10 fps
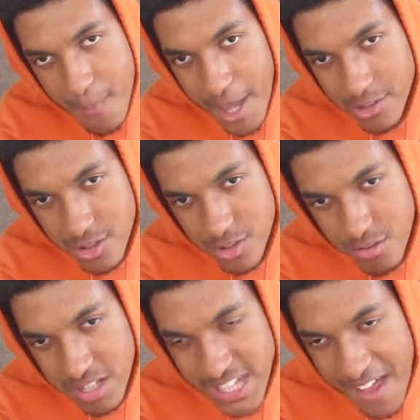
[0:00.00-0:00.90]
Make sure that
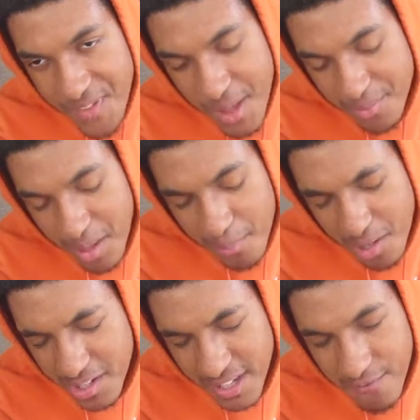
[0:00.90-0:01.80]
you hit that thumbs up
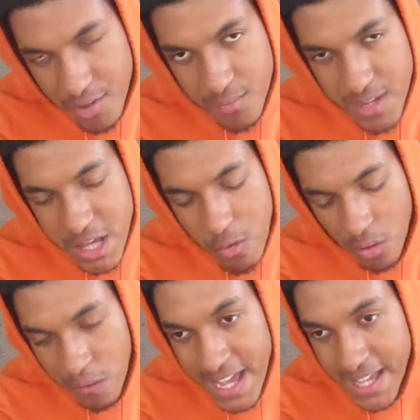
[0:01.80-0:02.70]
button. Give this
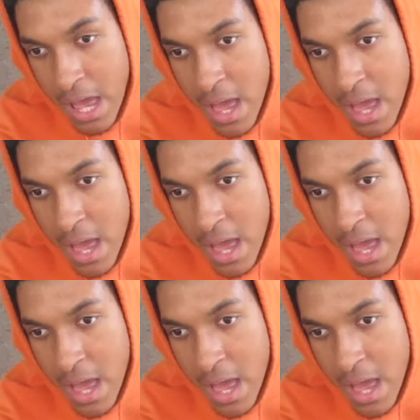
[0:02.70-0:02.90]
video a like.